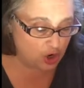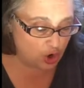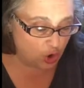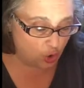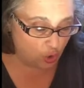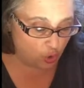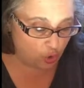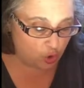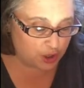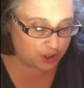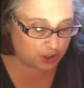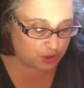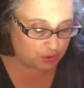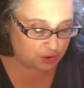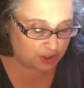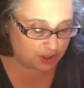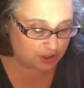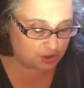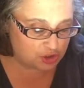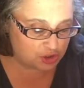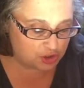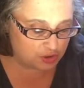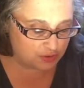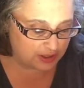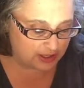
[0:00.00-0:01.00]
or you can
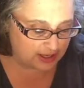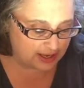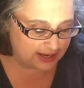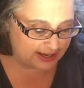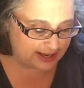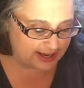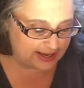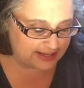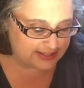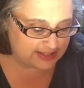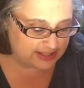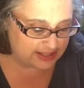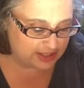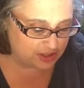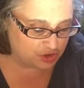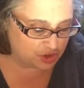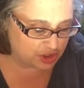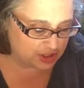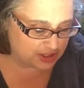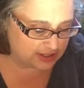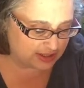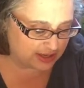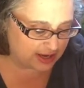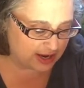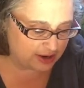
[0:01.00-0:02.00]
do it like I did and
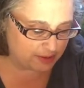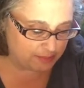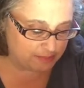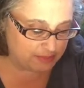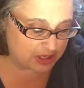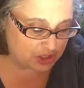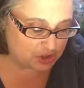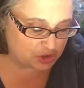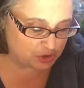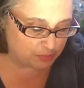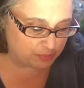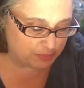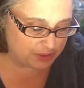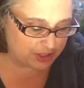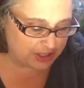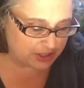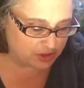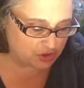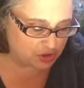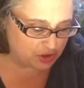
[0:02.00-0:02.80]
just kind of mix your beans.